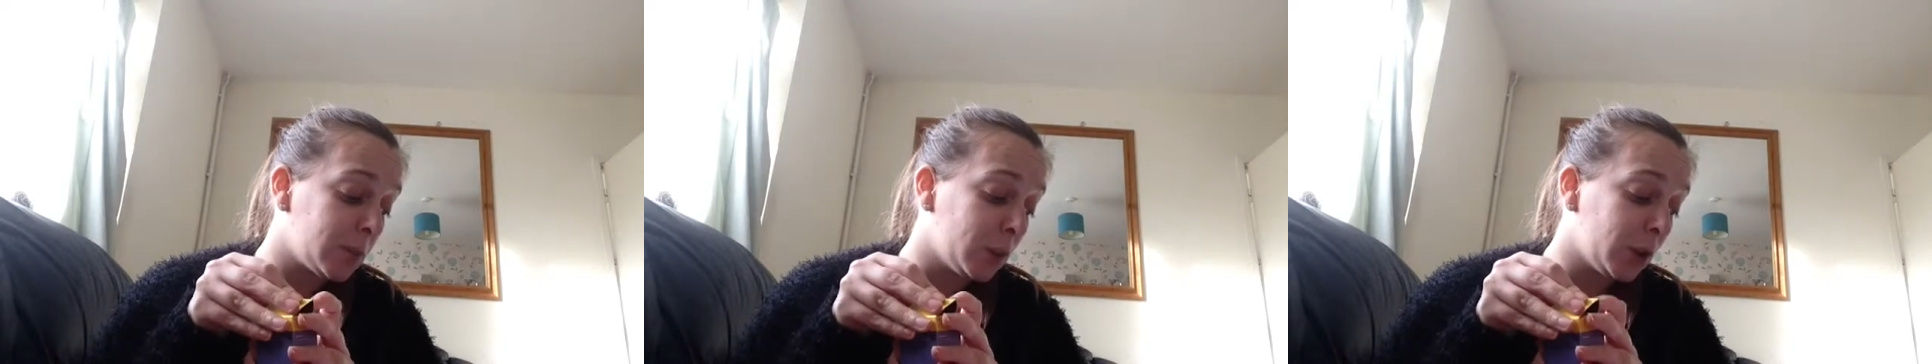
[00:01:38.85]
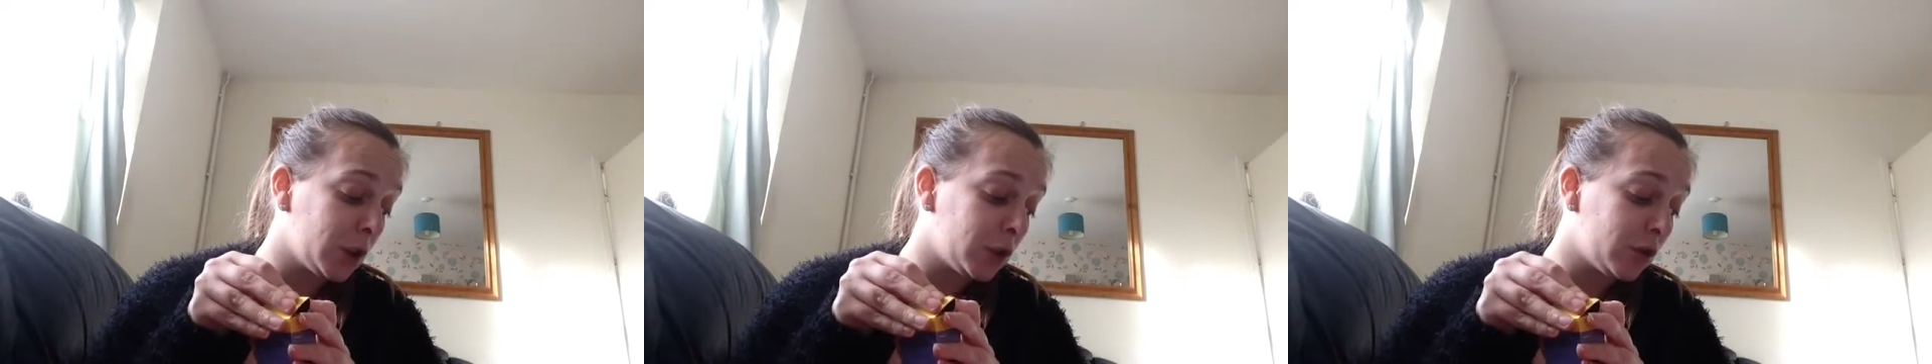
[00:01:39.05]

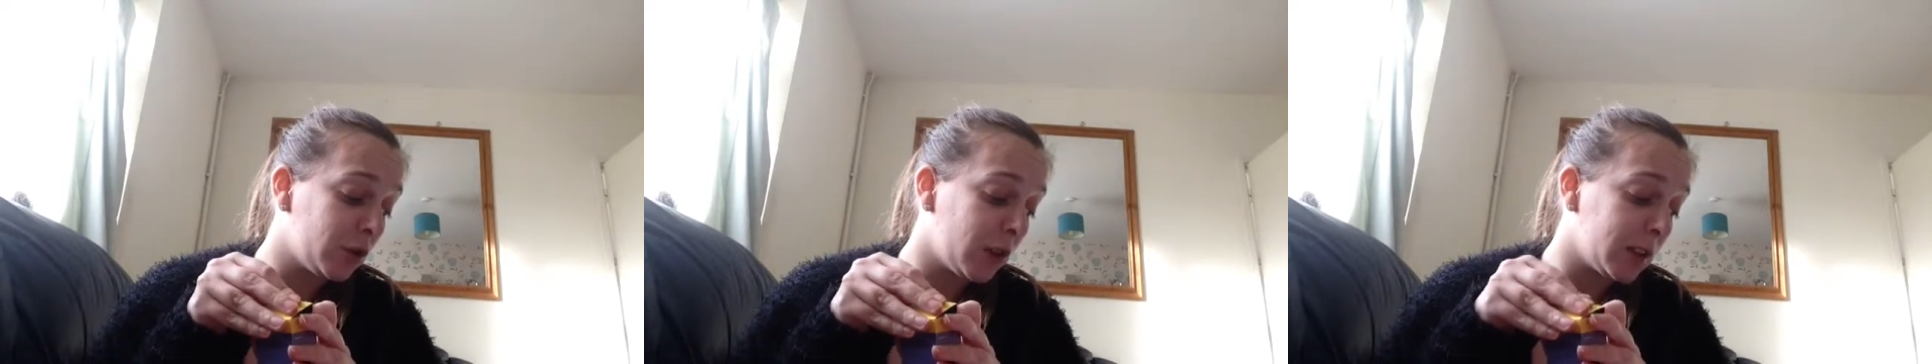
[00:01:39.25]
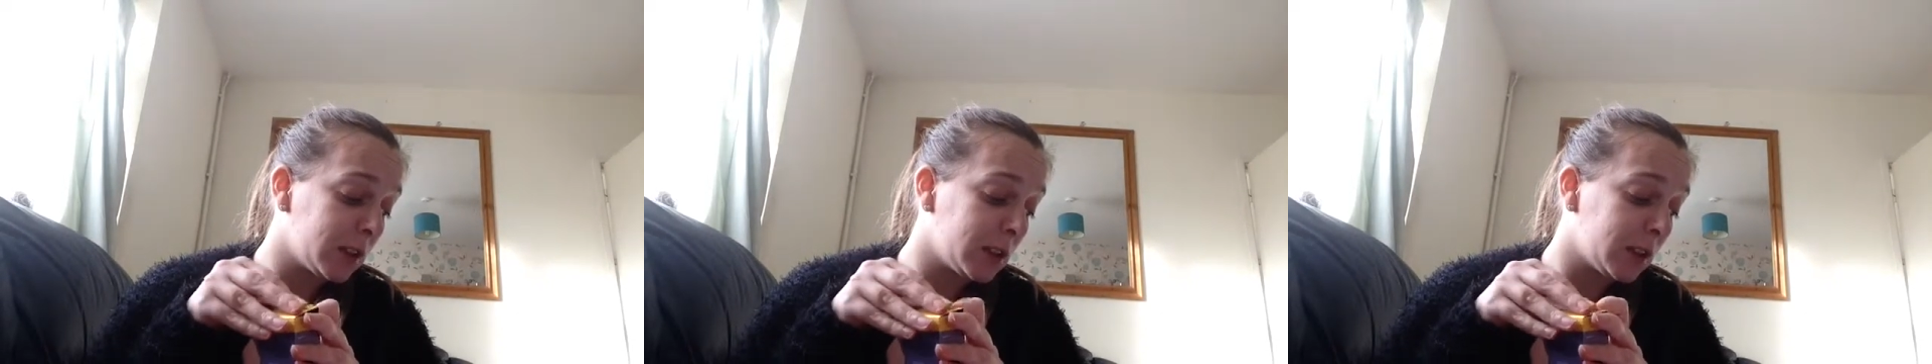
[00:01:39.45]

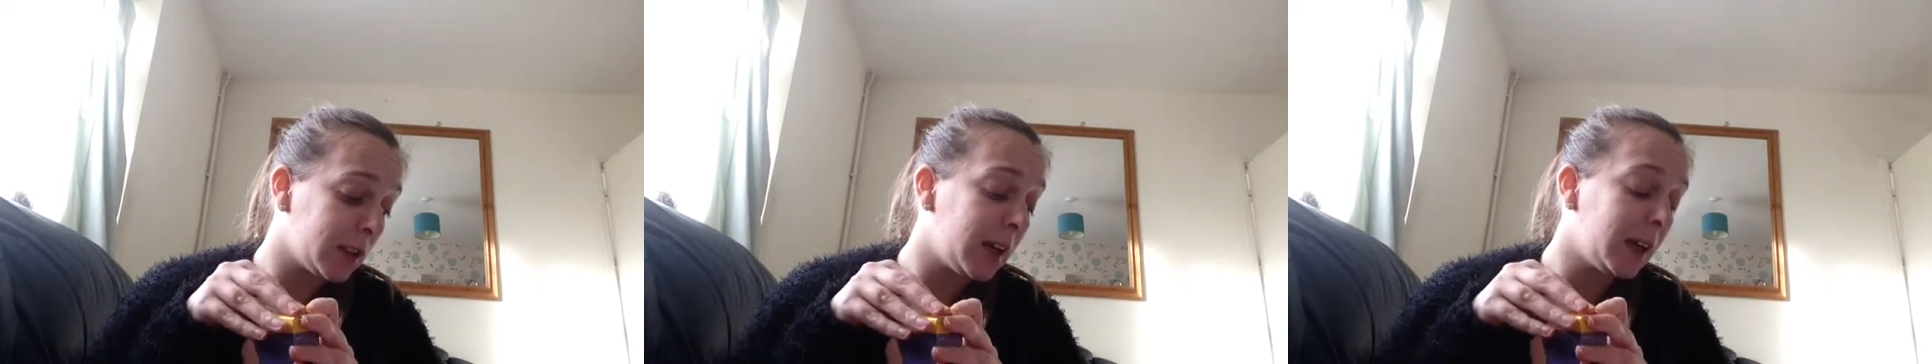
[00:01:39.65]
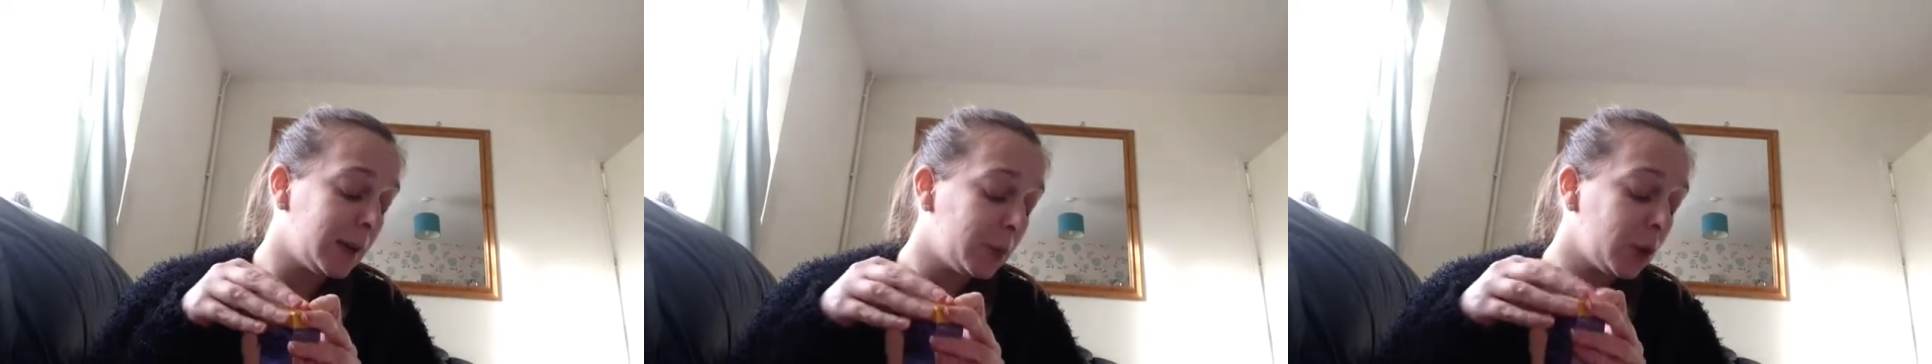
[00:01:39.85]
moisturised,
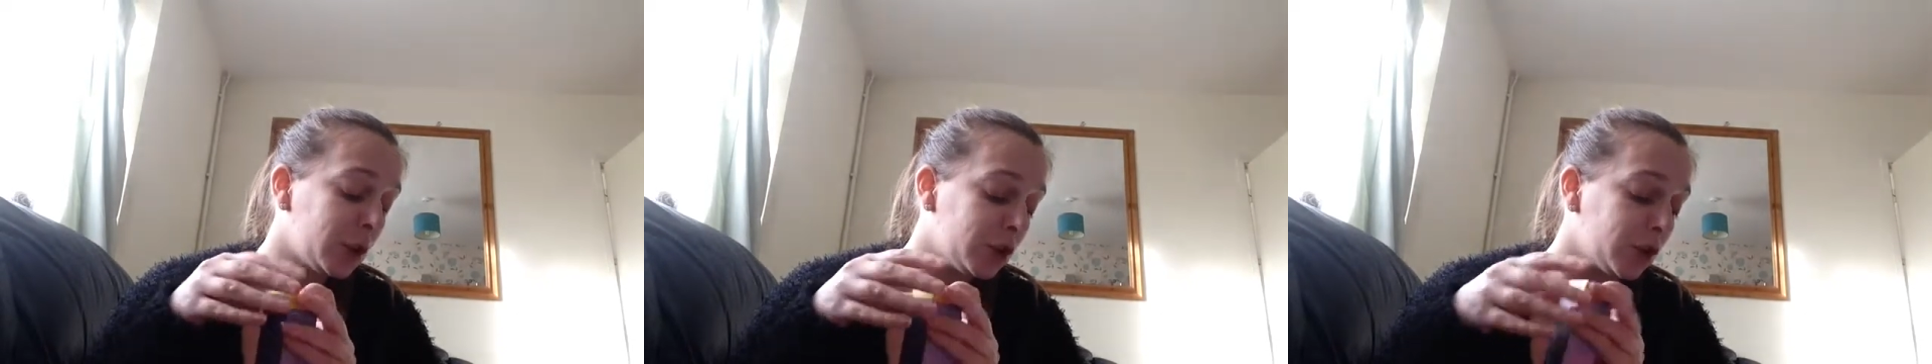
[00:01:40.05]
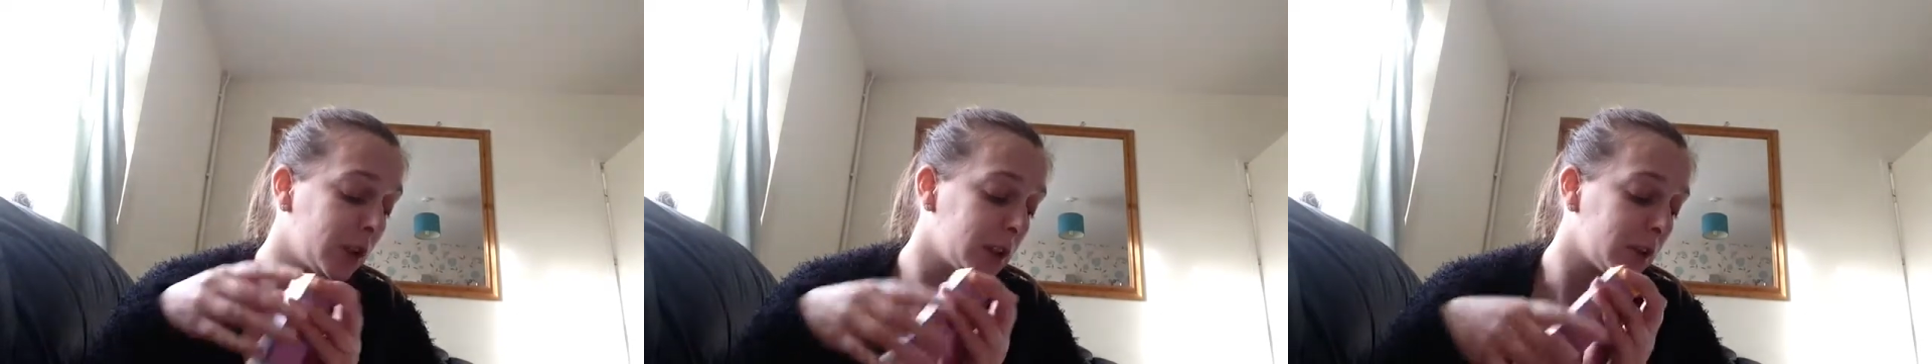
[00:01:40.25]
clean
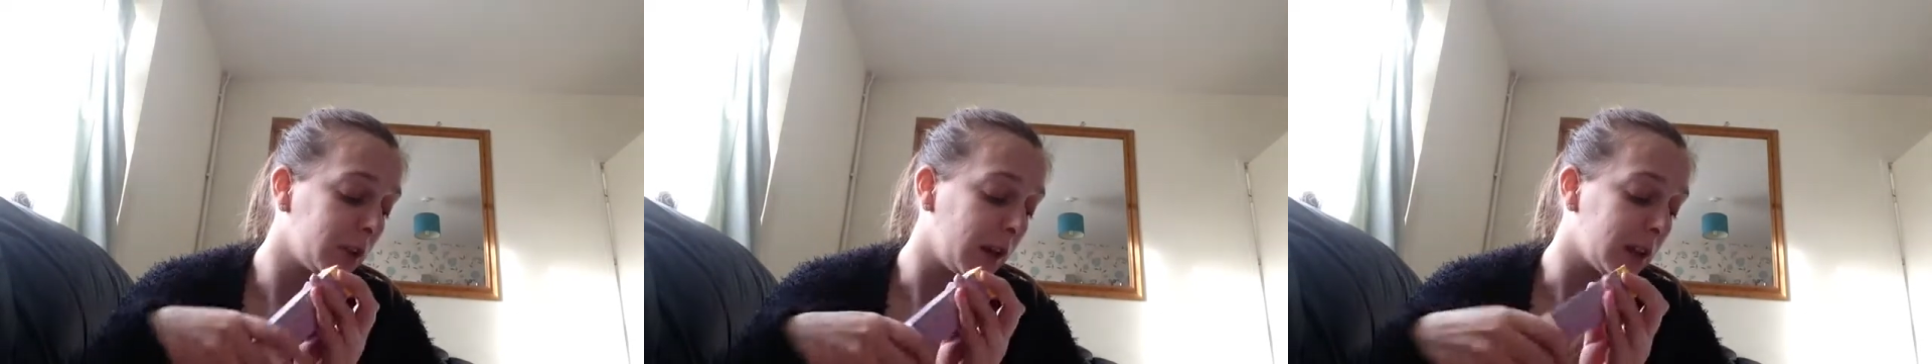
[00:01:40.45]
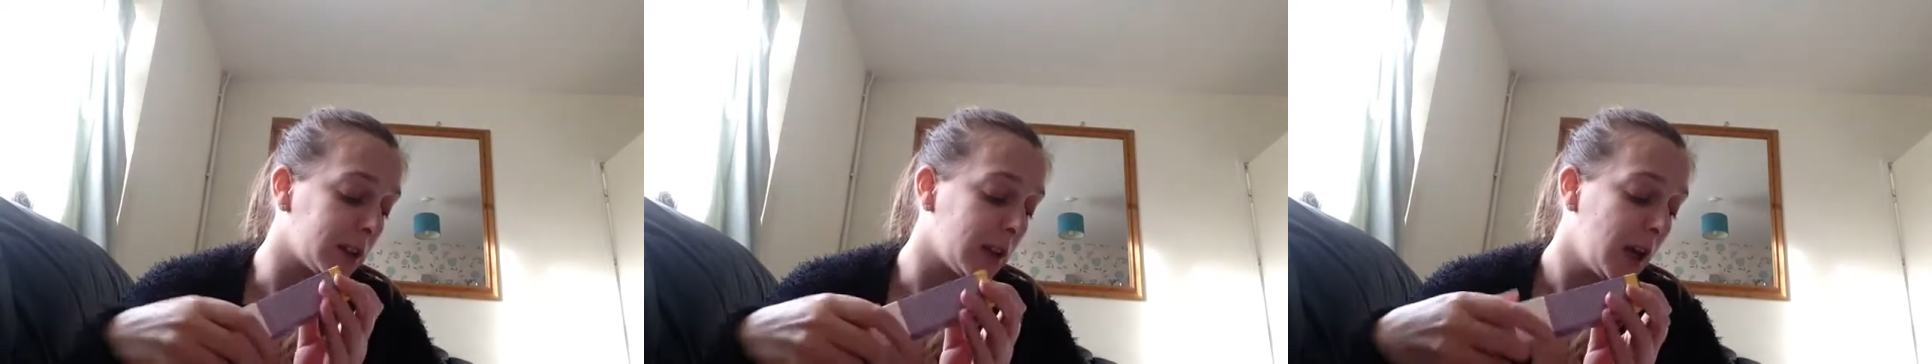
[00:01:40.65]
moisturised
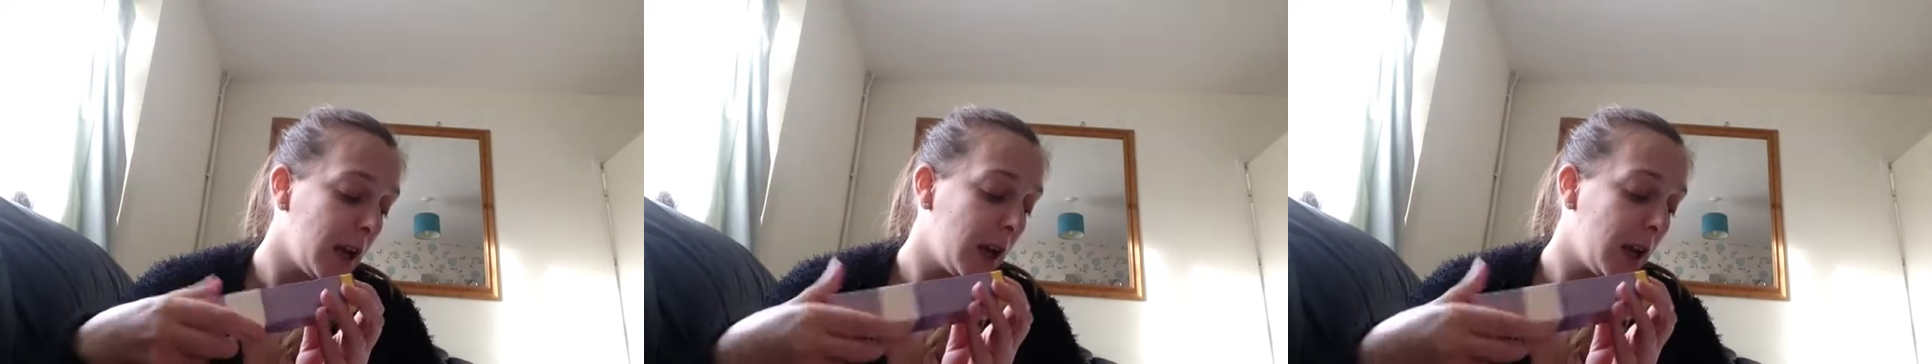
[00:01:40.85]
face.